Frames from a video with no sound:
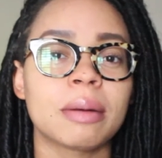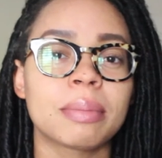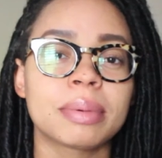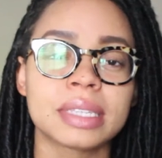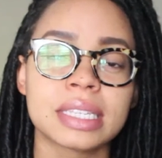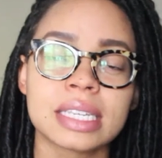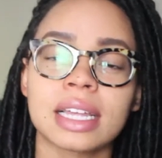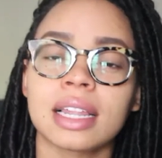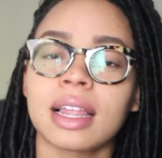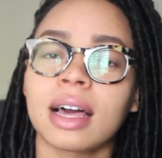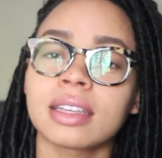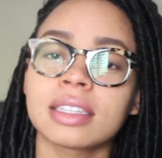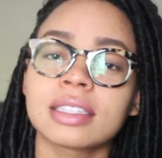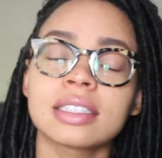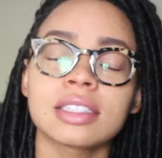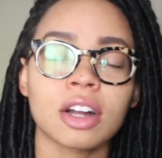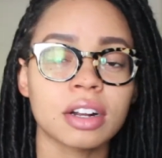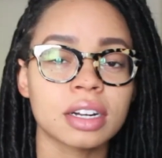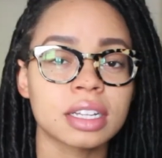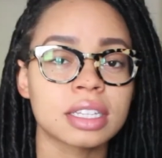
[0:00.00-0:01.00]
up until I
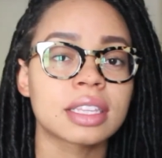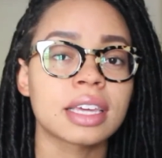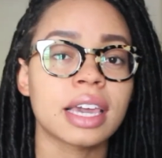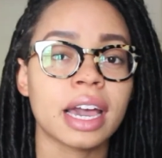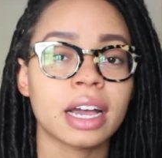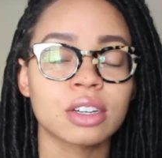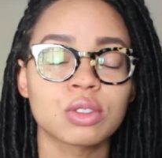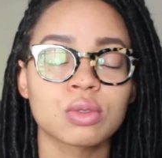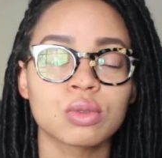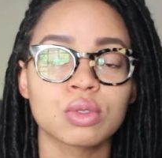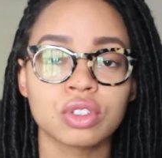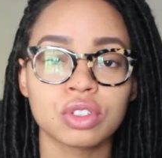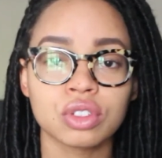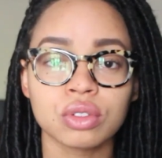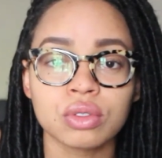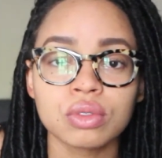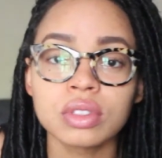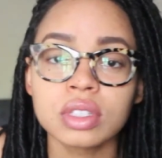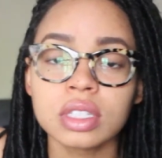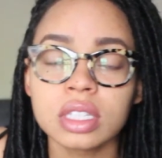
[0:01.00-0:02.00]
started the actual
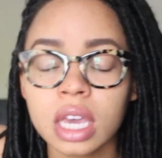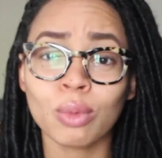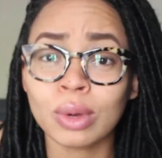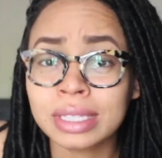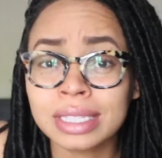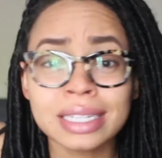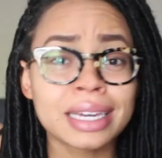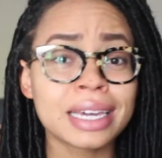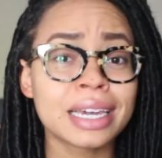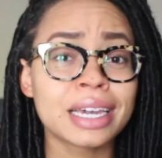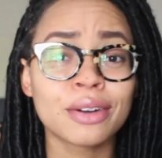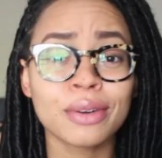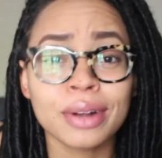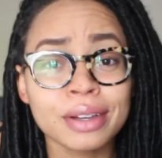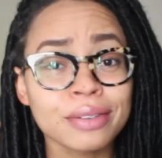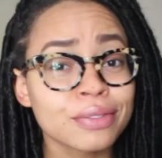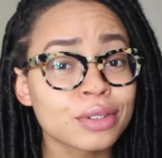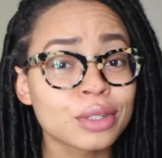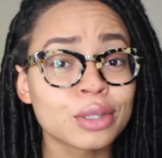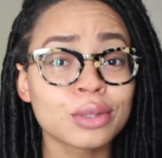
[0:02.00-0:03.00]
juice. Once again,
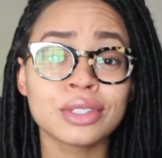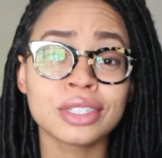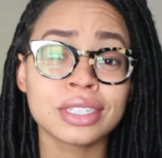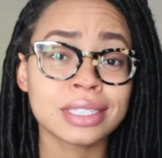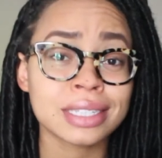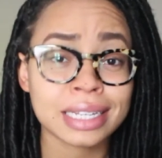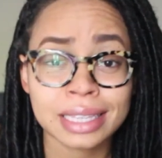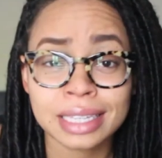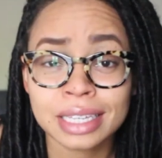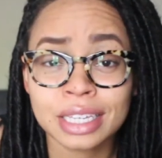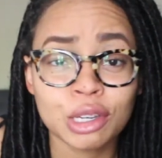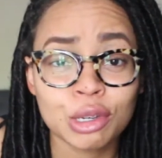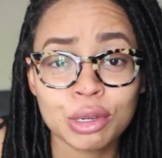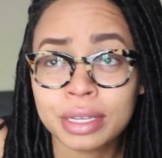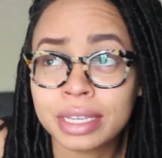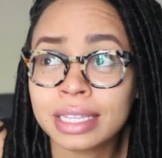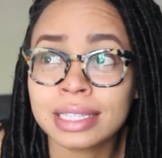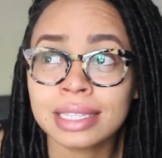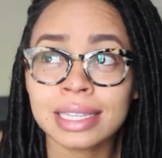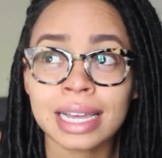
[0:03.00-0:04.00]
grapefruit, just like the
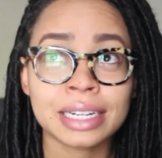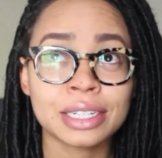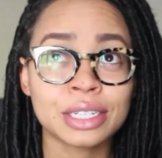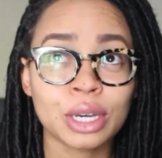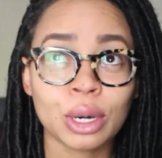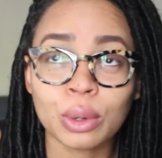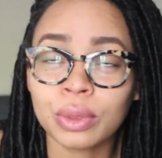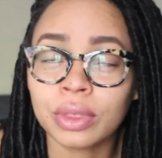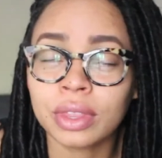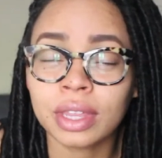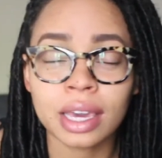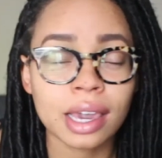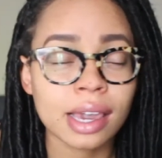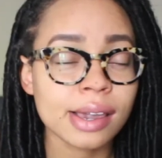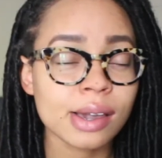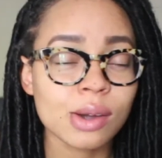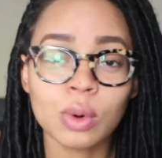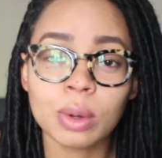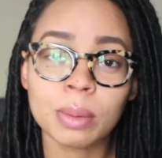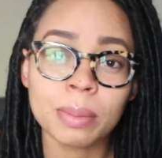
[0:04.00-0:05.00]
cuties, I don't
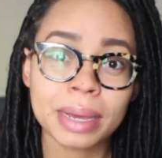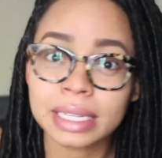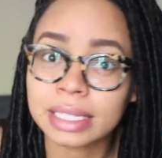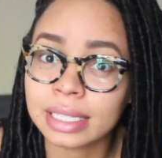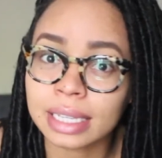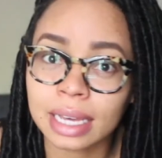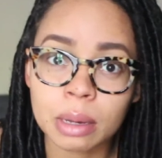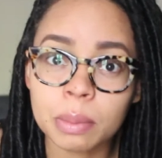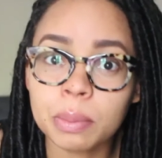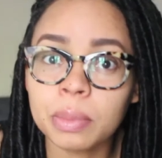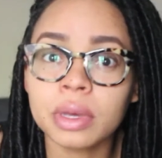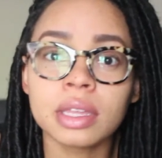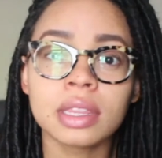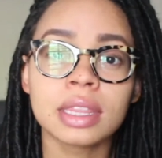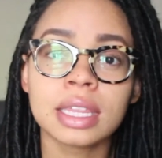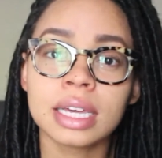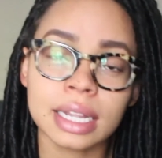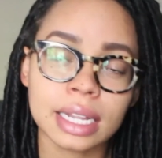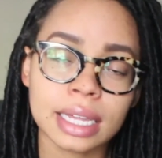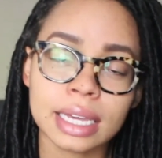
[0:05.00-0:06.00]
think will mess up
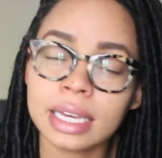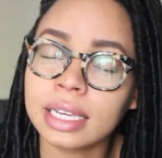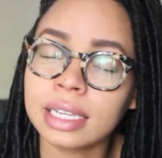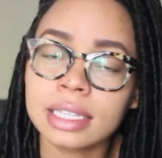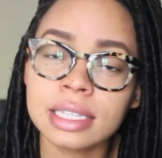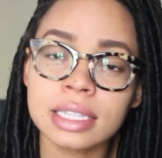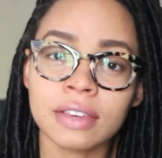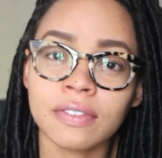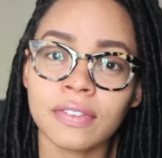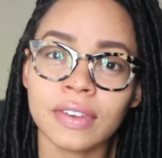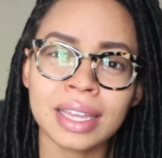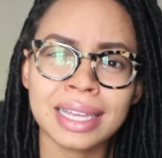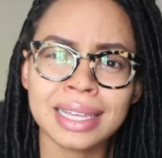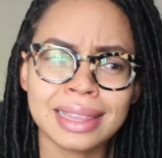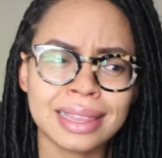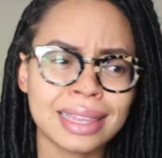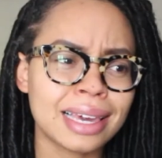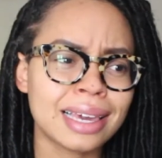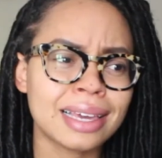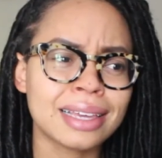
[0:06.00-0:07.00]
the cleanse. If
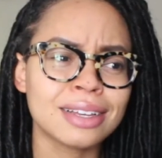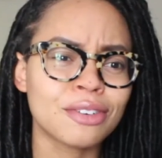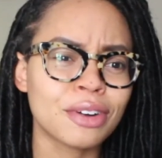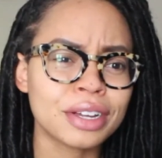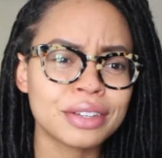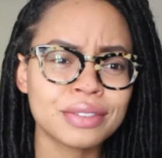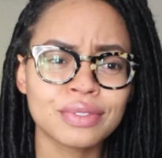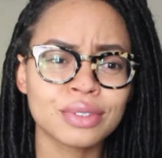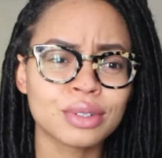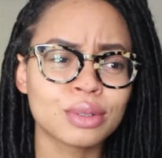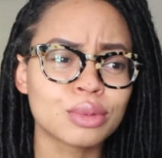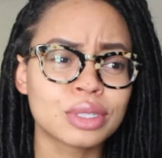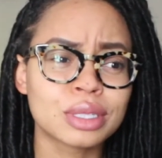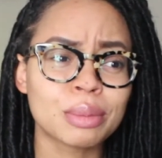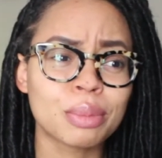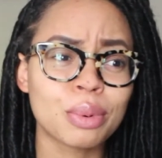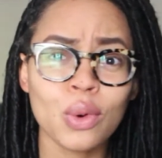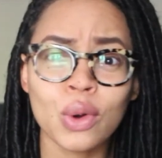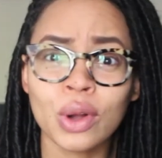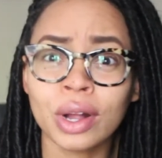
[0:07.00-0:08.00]
anything, grapefruit
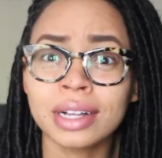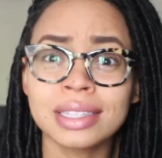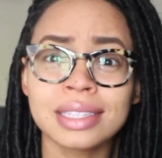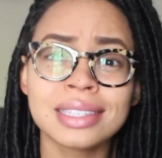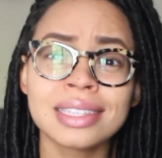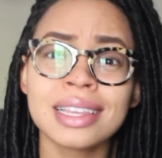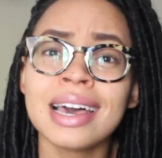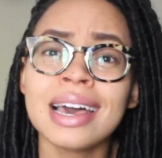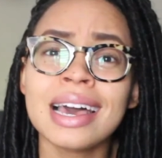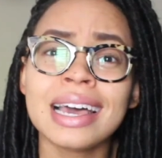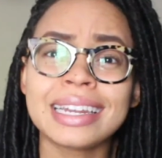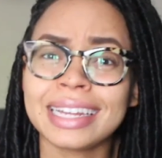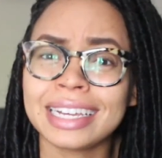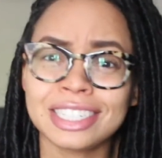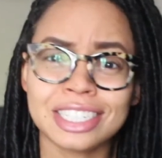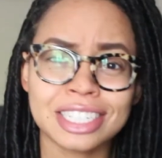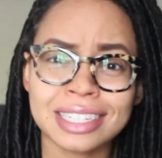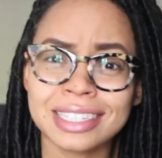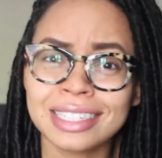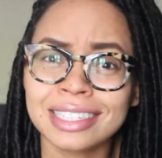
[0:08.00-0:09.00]
supports
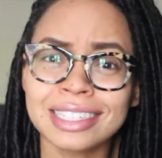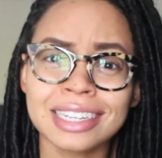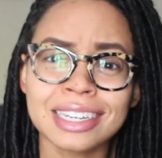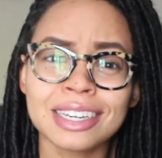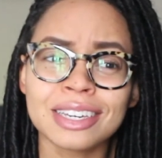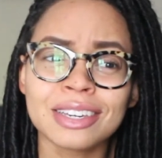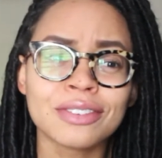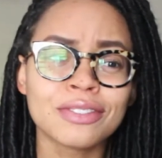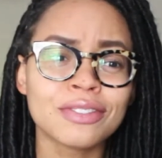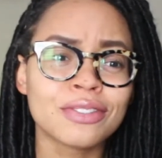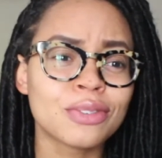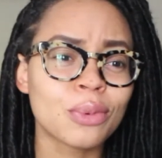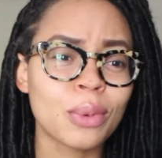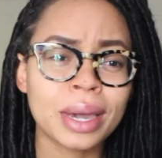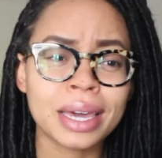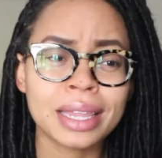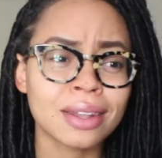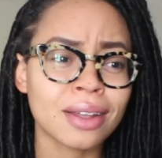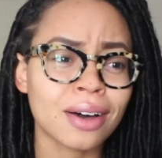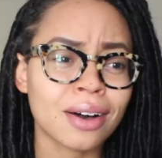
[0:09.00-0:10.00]
digestive,
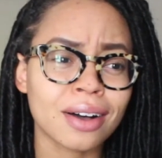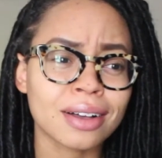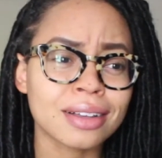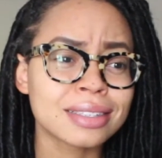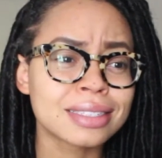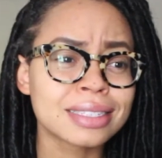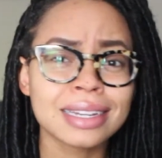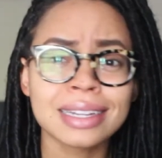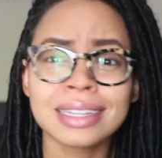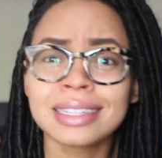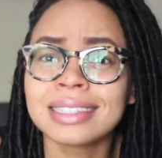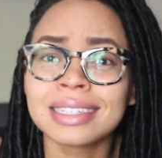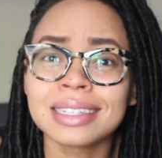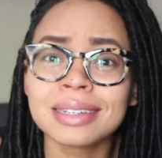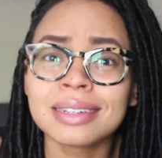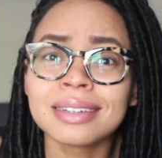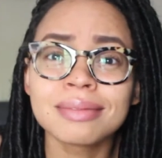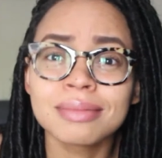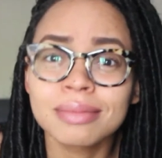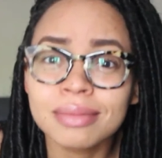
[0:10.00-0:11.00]
weight loss,
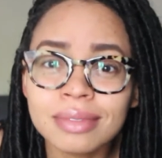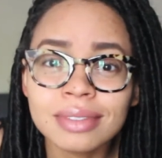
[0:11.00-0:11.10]
cleansing